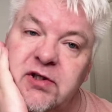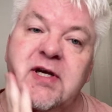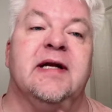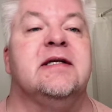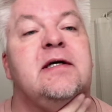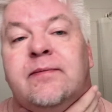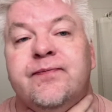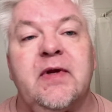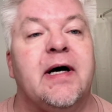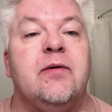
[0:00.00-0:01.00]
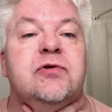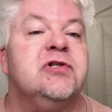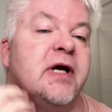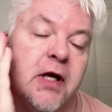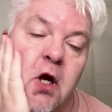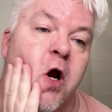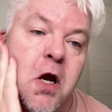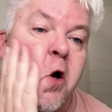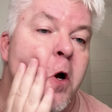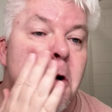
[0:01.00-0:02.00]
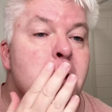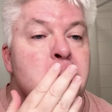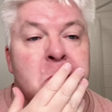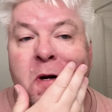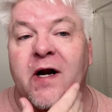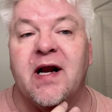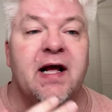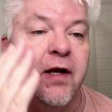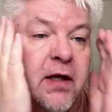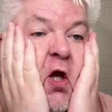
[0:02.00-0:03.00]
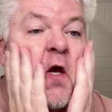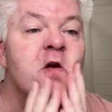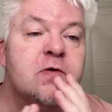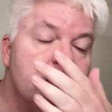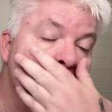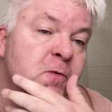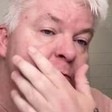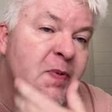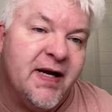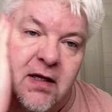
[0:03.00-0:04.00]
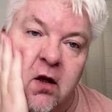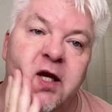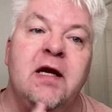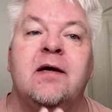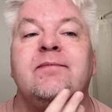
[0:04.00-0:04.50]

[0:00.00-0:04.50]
scent, I would say. Not as rose petally